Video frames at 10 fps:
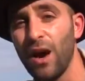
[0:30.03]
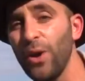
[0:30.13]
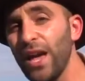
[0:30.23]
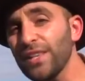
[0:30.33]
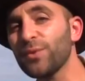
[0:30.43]

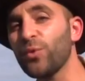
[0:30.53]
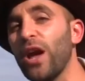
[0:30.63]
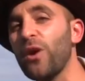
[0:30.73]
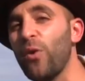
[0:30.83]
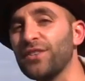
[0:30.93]
We had some
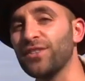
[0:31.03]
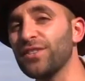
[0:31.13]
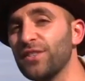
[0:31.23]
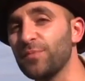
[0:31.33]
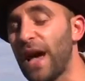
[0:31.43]
great
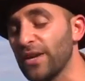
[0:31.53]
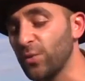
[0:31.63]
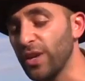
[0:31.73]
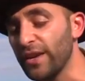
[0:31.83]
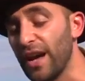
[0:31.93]
questions this
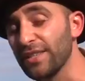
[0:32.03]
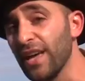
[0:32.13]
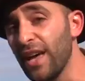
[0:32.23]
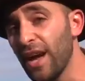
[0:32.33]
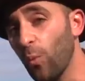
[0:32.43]
past week, guys,
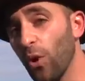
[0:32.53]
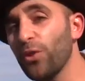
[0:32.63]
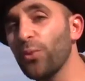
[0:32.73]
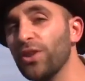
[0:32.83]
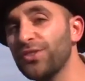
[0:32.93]
and one
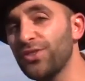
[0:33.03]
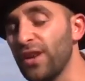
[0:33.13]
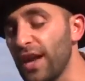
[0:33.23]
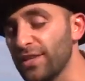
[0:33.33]
that really stood